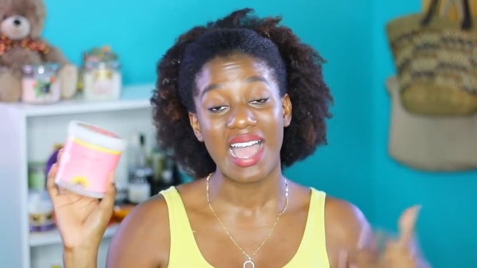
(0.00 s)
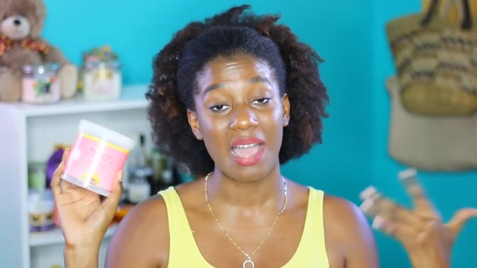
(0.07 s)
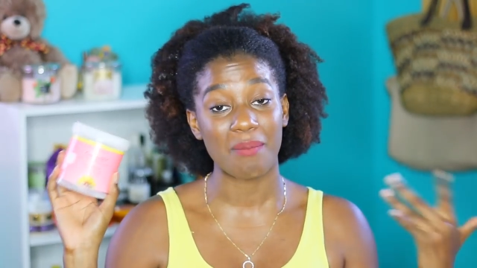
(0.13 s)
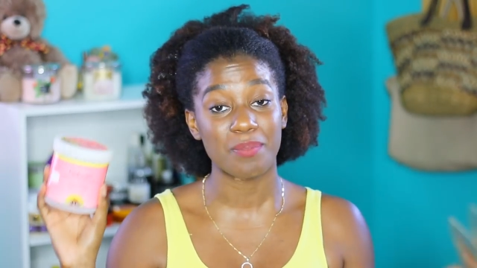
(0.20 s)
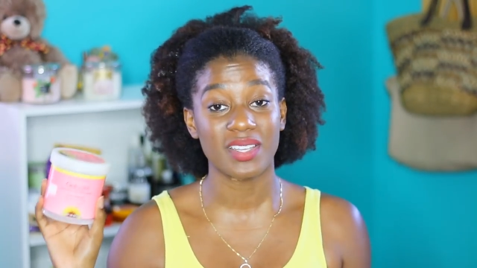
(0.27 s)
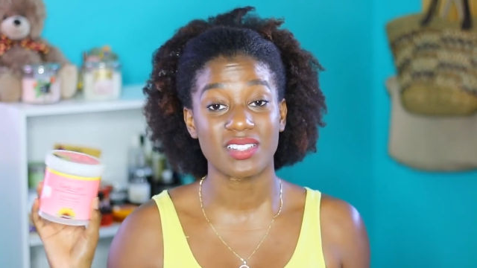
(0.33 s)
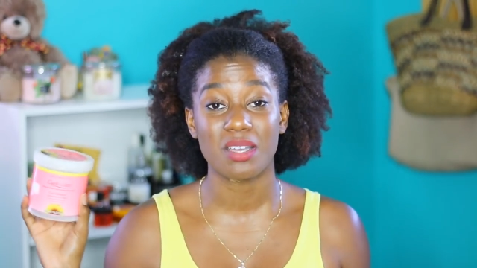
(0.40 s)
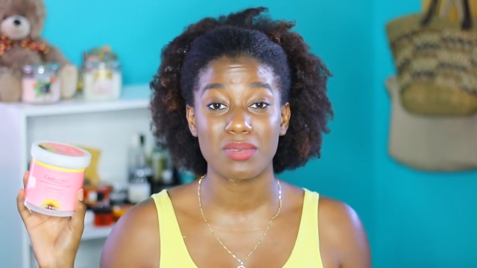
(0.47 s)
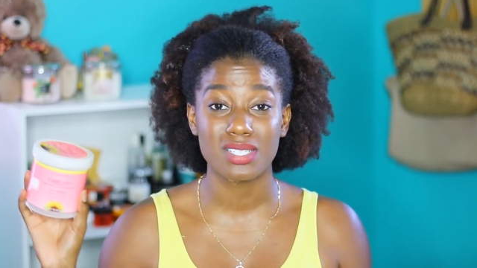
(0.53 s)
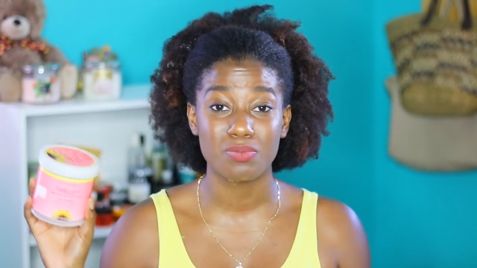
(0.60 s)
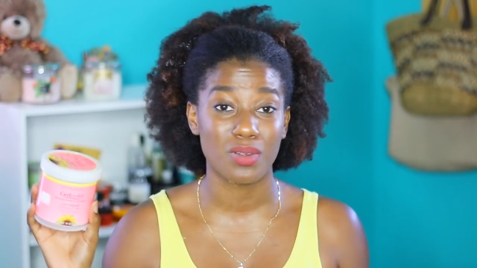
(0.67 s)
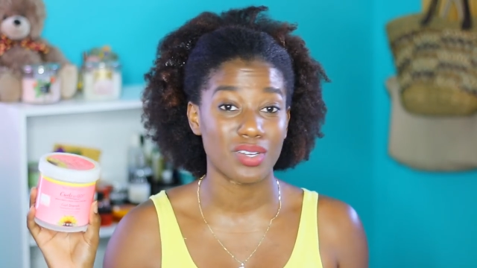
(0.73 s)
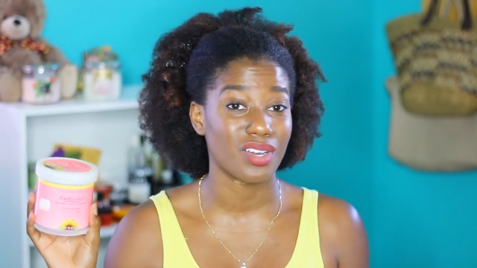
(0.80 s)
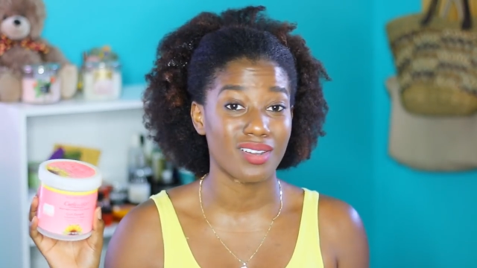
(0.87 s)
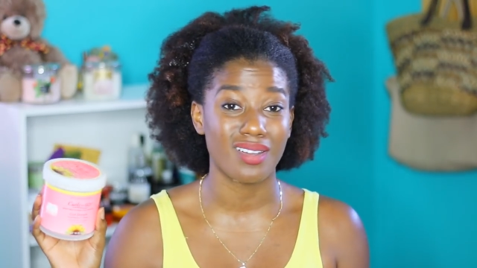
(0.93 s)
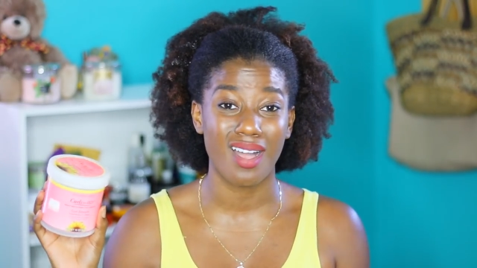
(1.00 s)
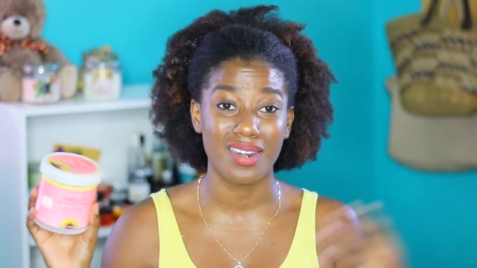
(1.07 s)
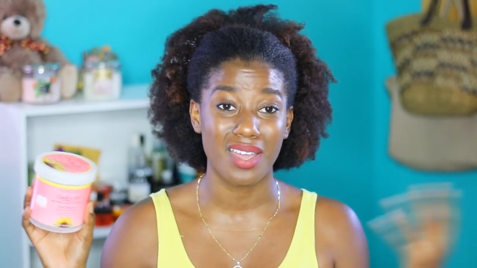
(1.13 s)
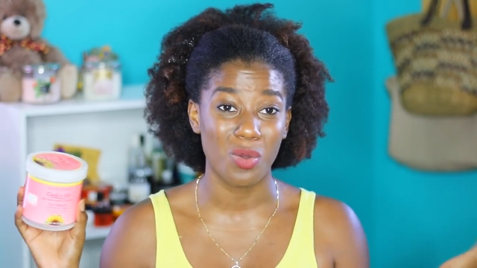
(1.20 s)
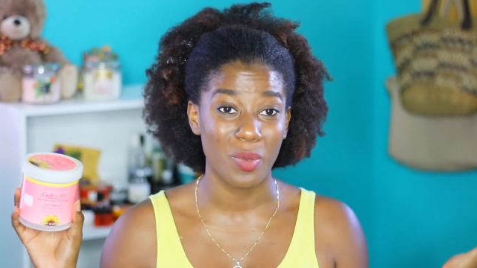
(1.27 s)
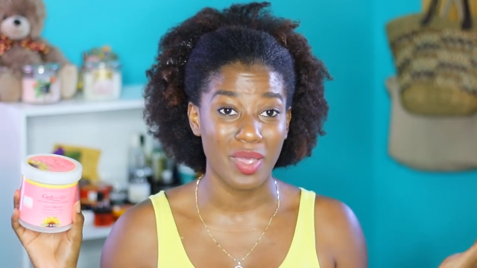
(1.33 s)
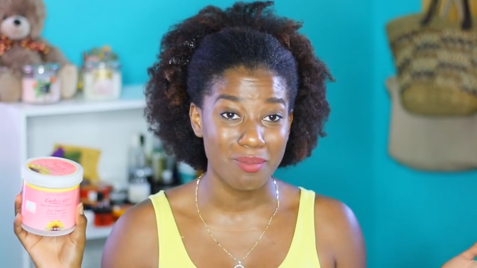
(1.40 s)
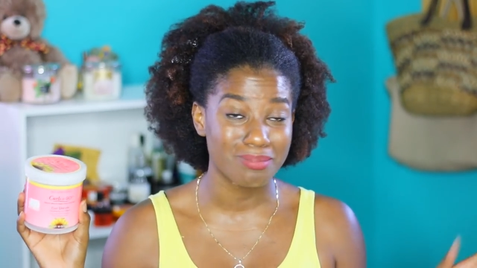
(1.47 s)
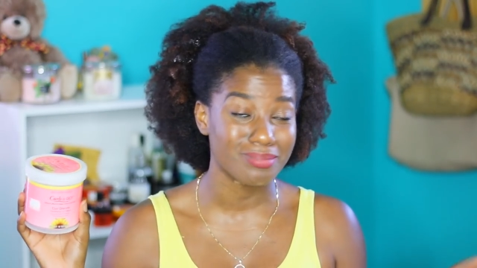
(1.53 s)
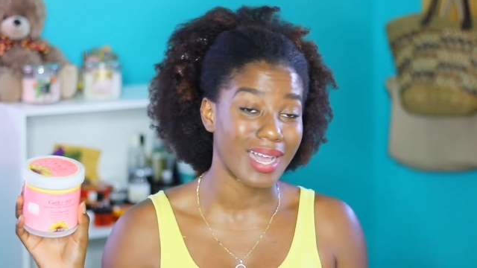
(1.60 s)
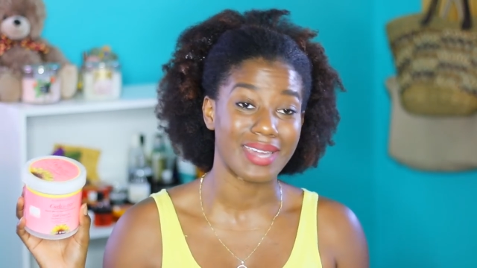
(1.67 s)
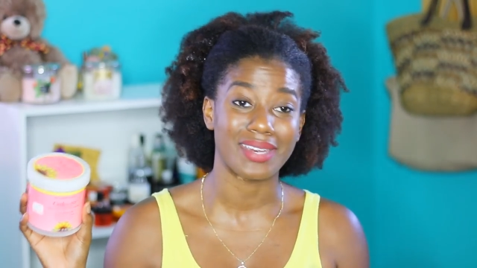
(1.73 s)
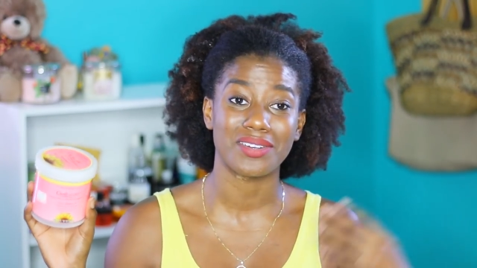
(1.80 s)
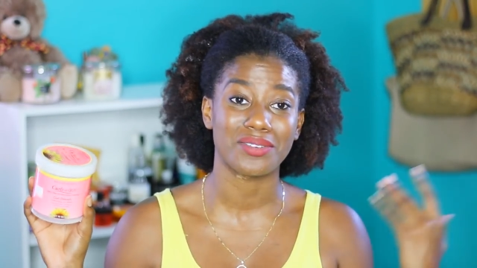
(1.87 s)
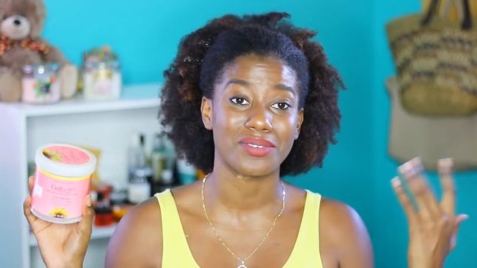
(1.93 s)
I picked up this product on a whim.
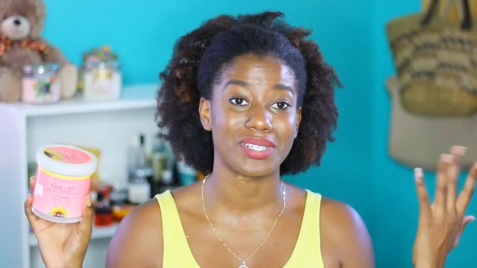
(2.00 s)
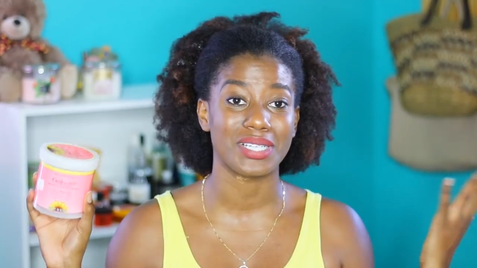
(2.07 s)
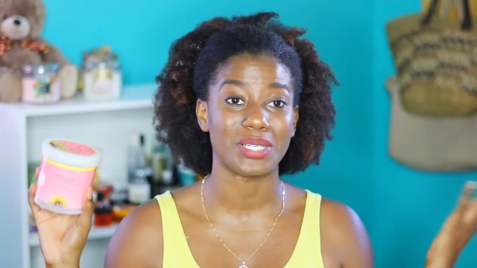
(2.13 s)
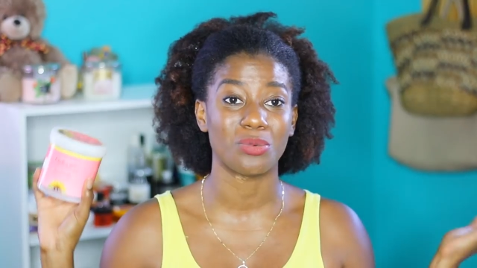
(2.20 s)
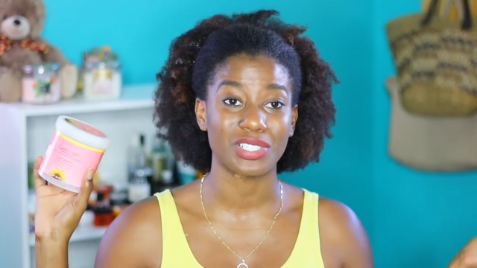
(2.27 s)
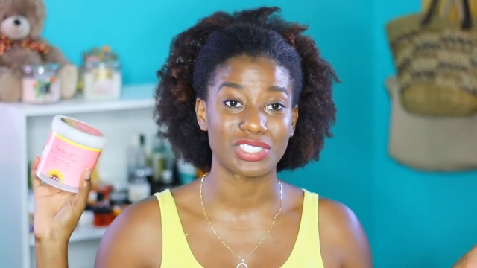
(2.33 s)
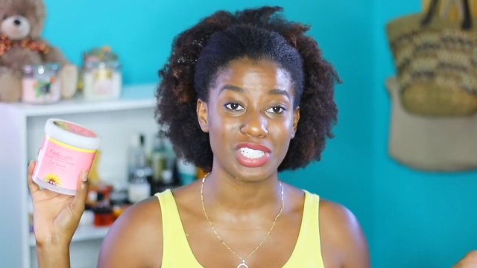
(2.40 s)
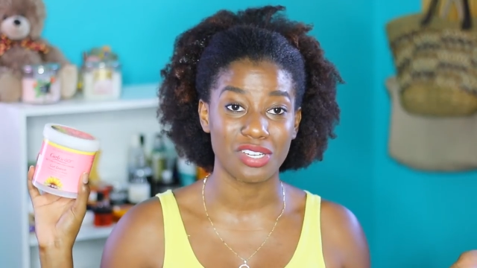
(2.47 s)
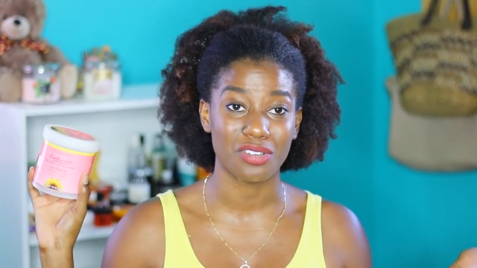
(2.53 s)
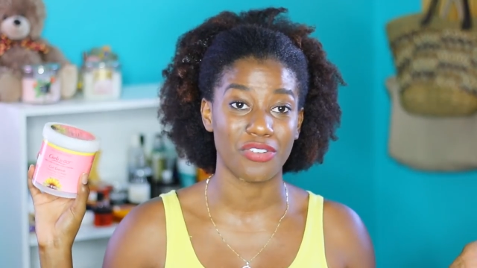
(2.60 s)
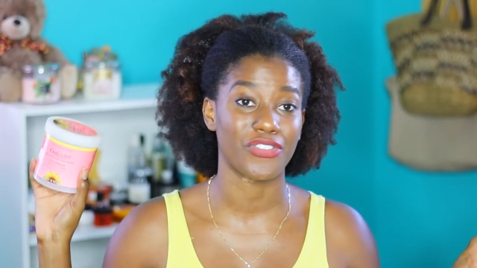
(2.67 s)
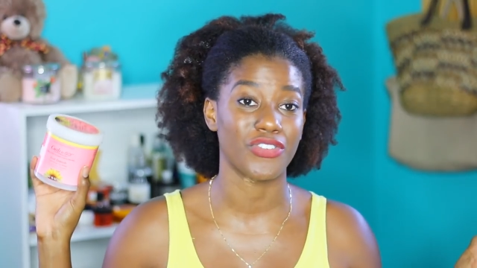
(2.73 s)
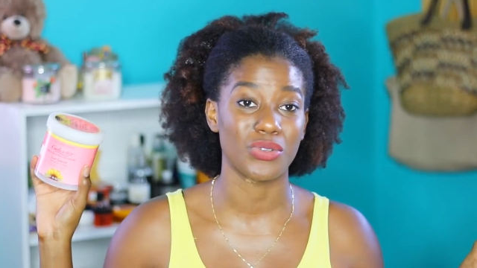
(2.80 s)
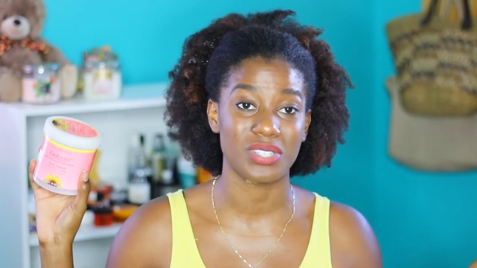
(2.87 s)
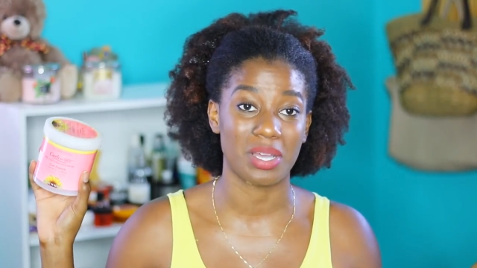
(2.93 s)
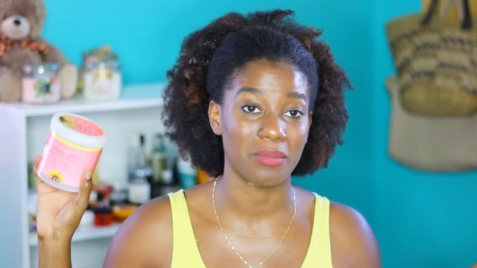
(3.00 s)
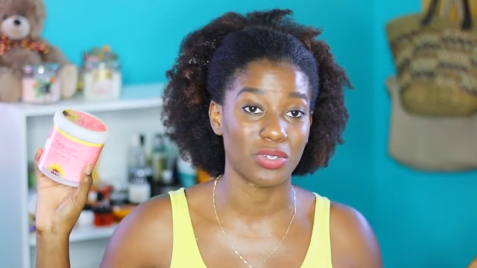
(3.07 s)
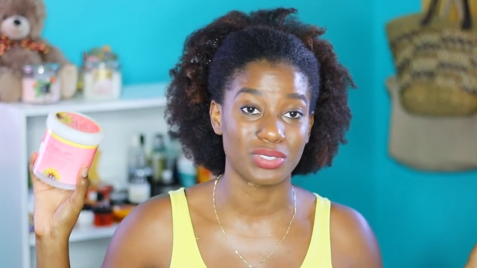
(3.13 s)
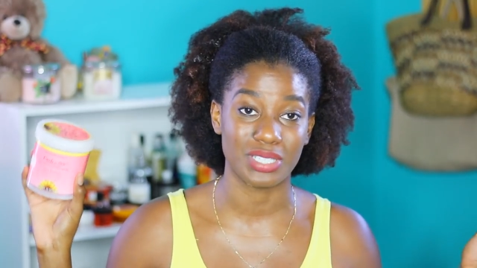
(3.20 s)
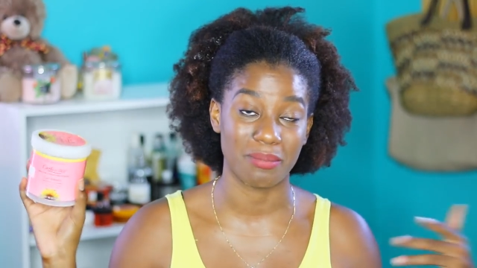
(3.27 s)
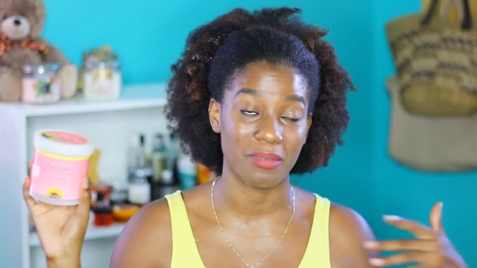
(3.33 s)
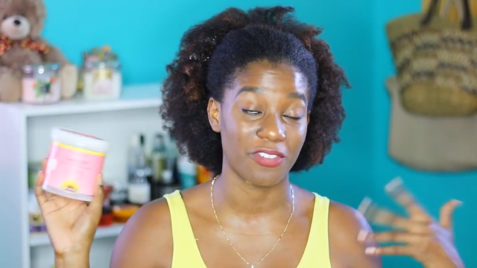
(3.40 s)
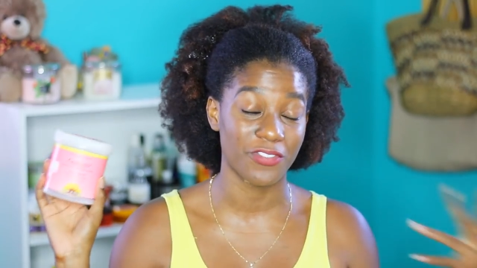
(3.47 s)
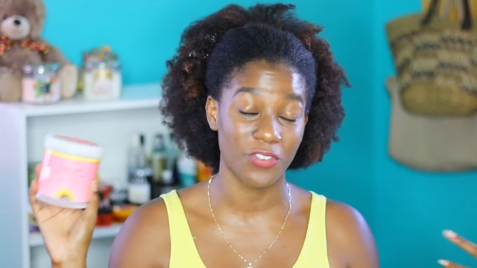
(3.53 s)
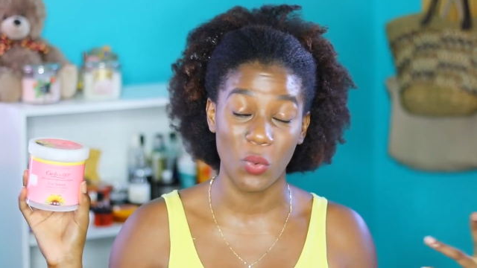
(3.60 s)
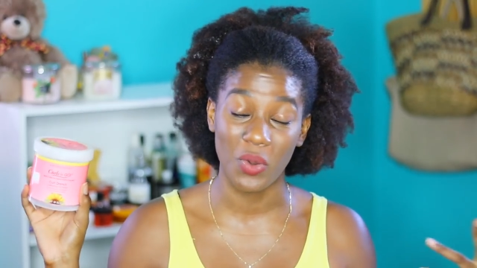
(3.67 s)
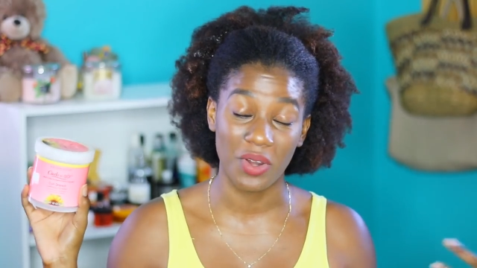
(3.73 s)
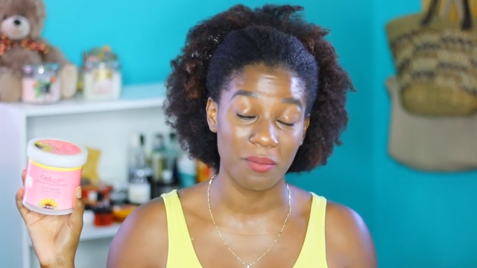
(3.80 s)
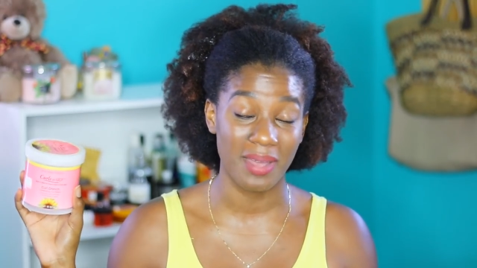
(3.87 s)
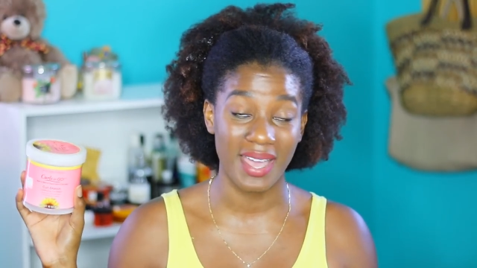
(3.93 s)
I didn't really watch any reviews about it
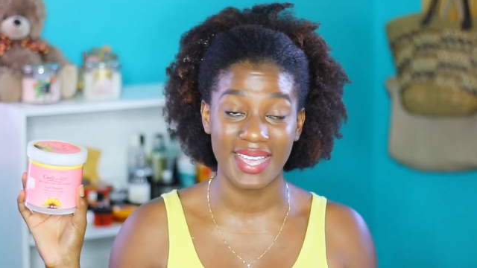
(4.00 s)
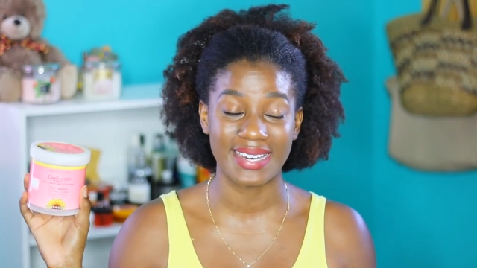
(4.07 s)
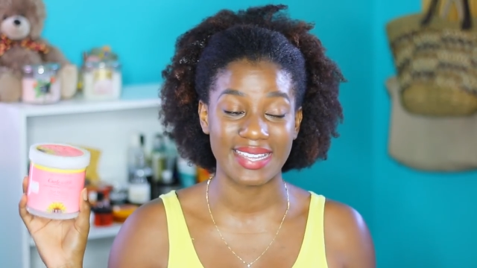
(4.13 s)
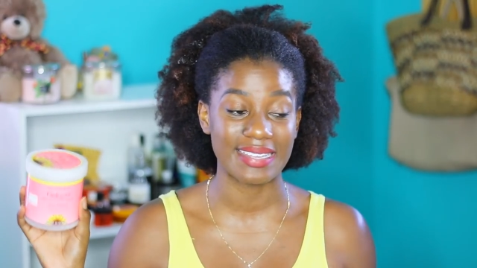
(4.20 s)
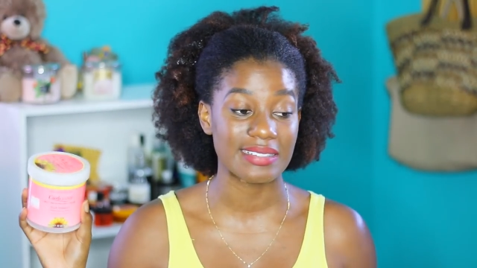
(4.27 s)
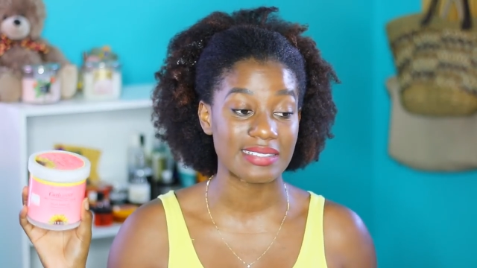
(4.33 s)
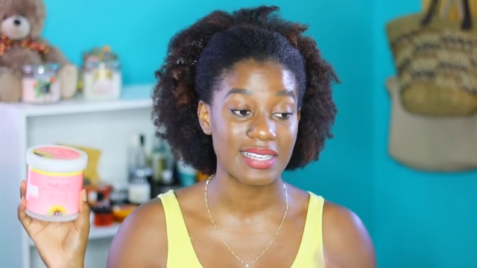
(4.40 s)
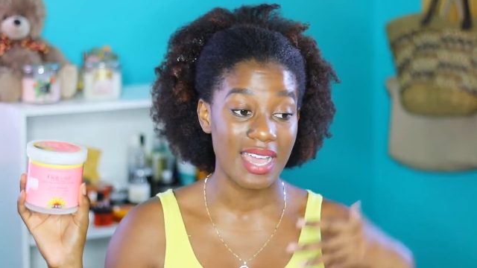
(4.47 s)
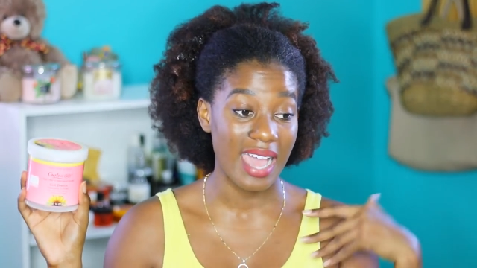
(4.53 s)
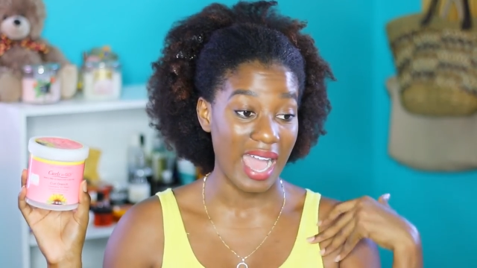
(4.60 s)
before buying it.